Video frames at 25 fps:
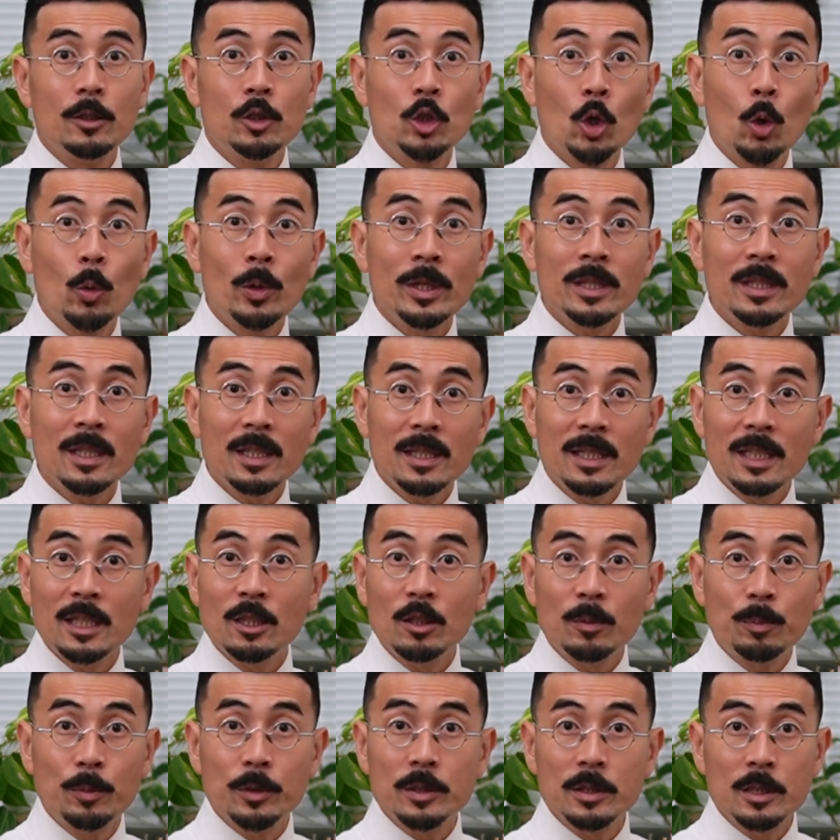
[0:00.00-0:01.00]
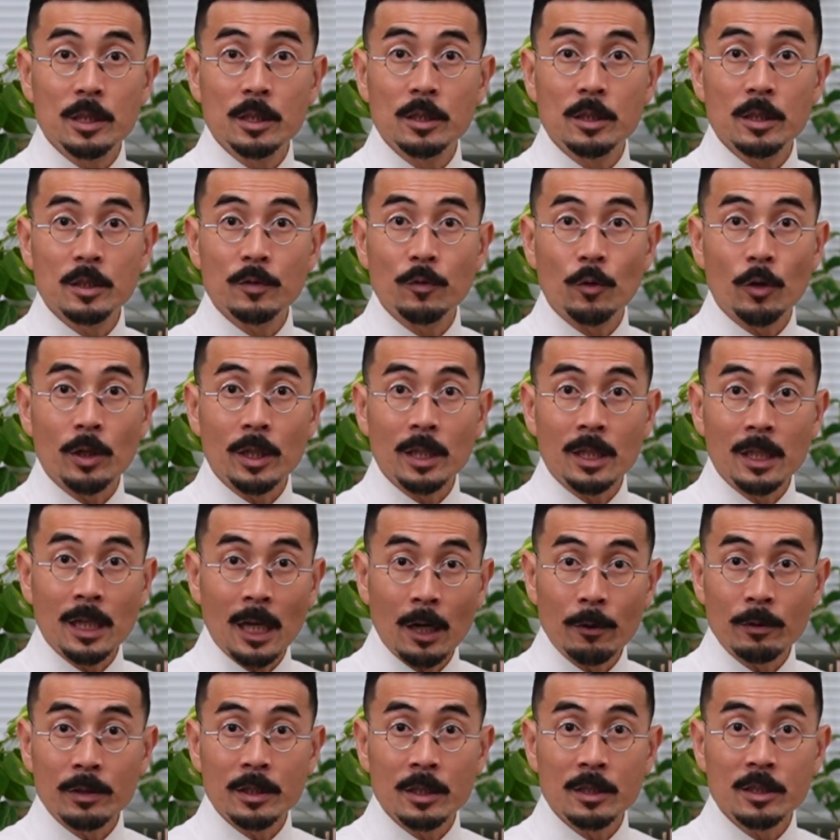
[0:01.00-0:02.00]
Knowing the legal procedures for
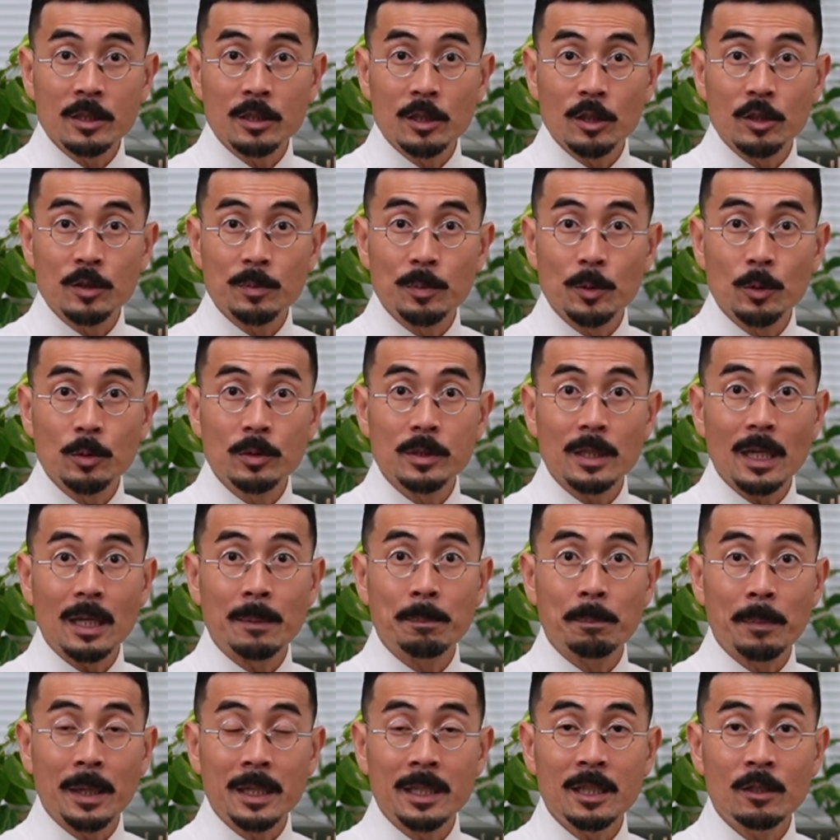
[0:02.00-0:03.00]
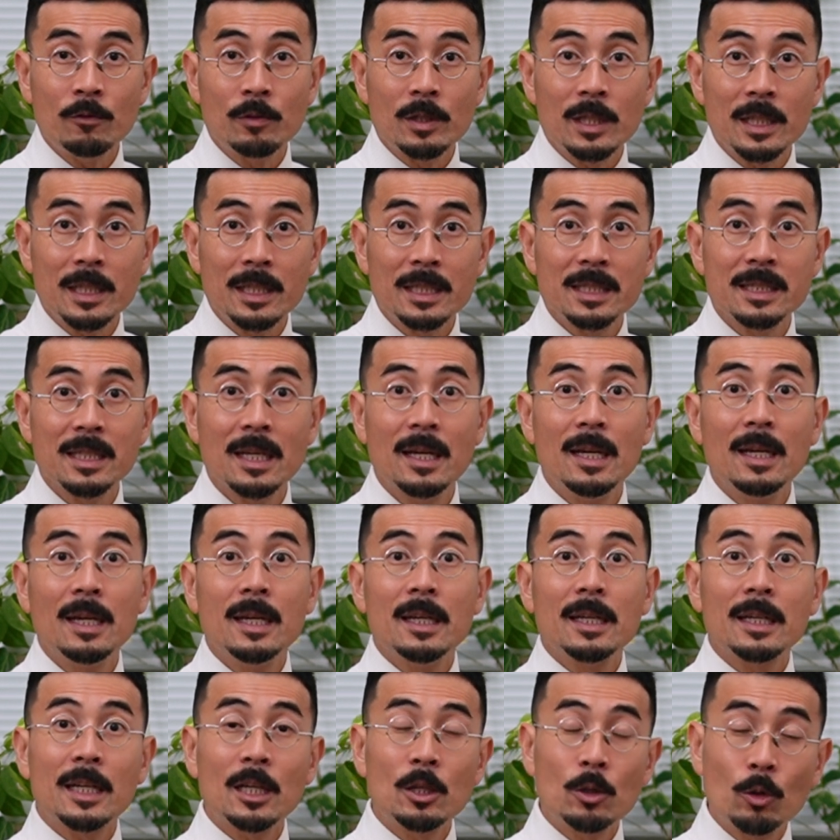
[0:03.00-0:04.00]
inheritance disputes and money release
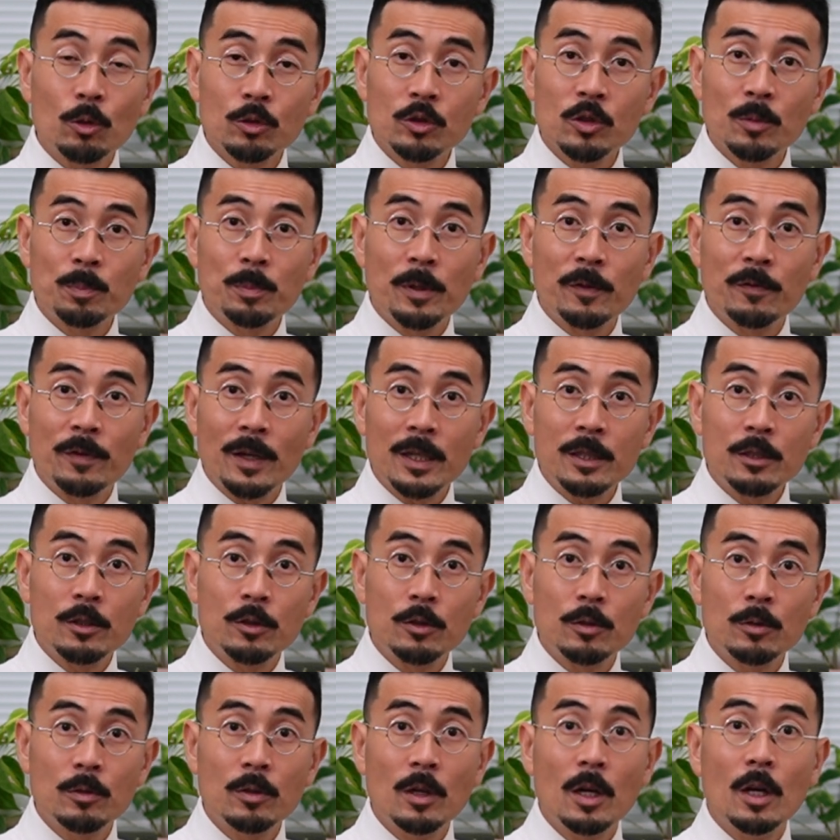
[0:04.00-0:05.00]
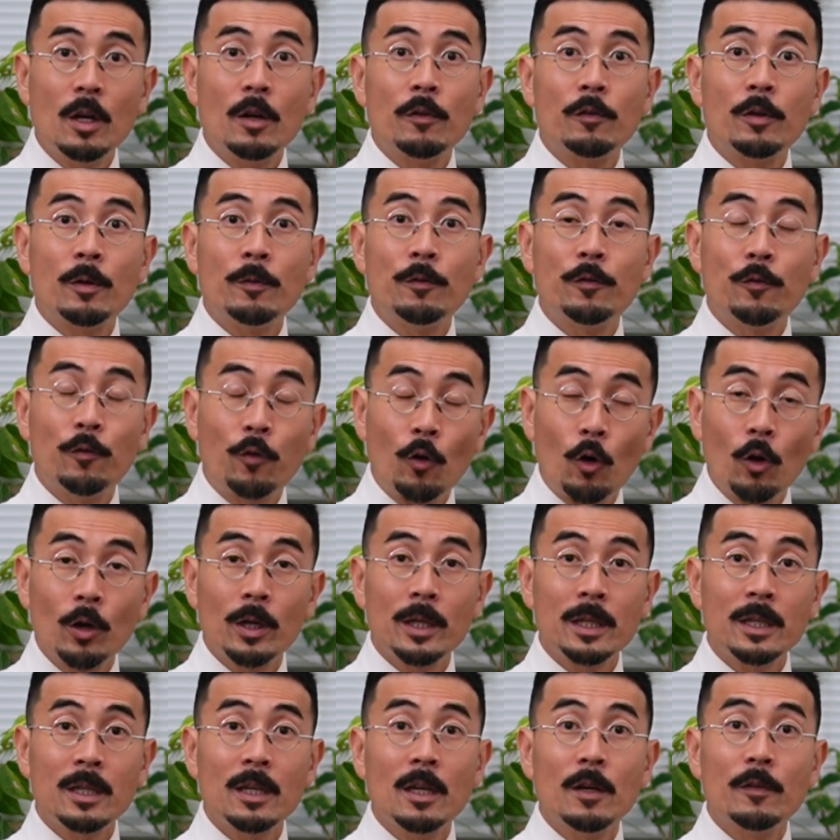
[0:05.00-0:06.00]
can also prevent you from
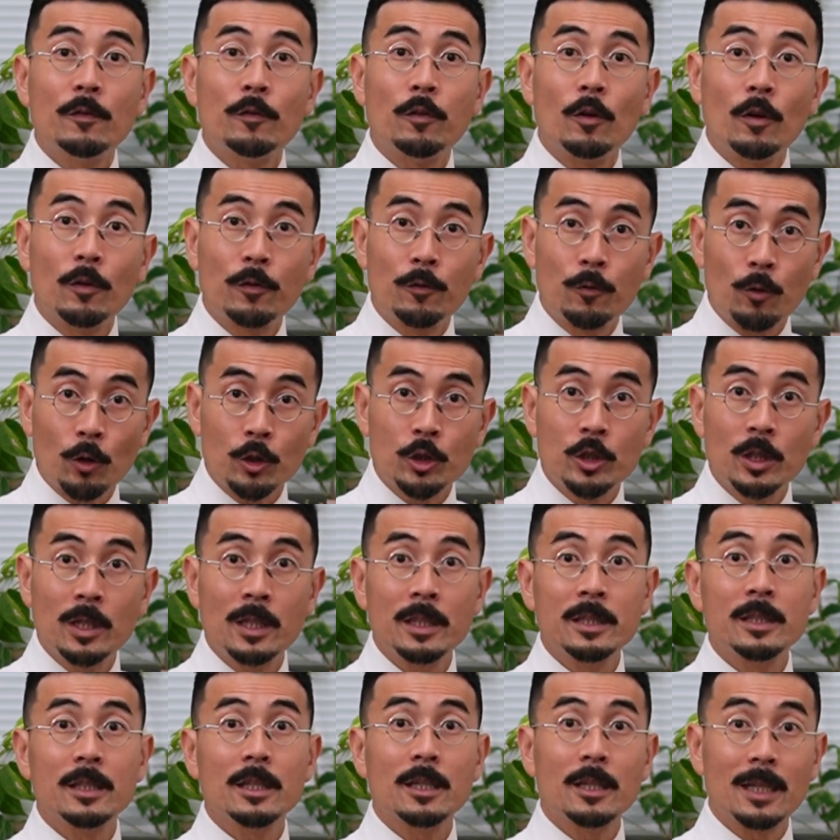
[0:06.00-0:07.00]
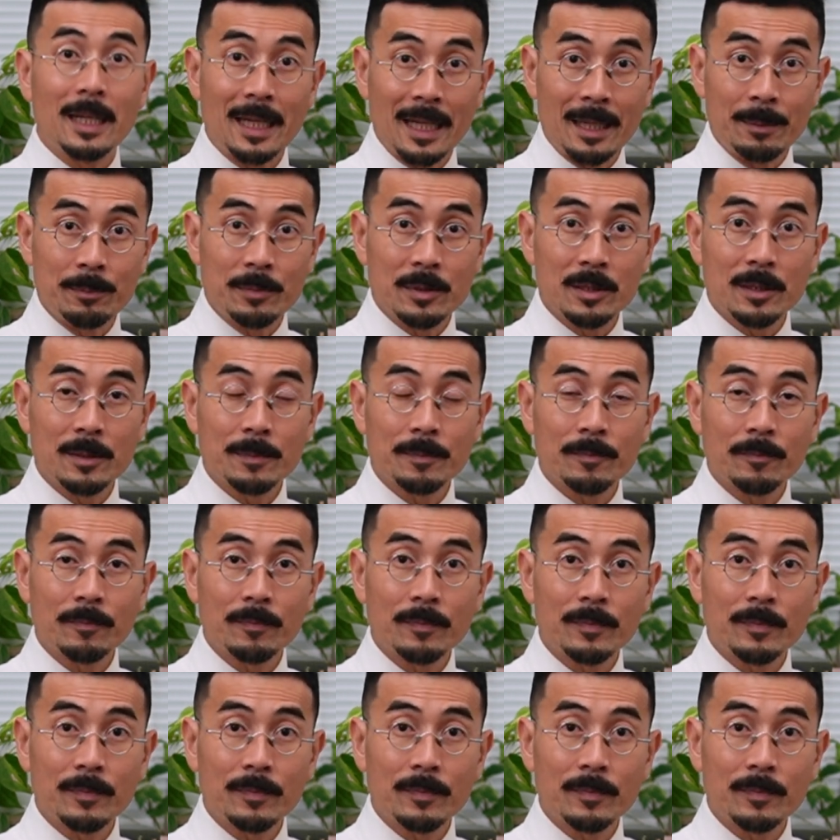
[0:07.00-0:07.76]
falling for fraudulent claims.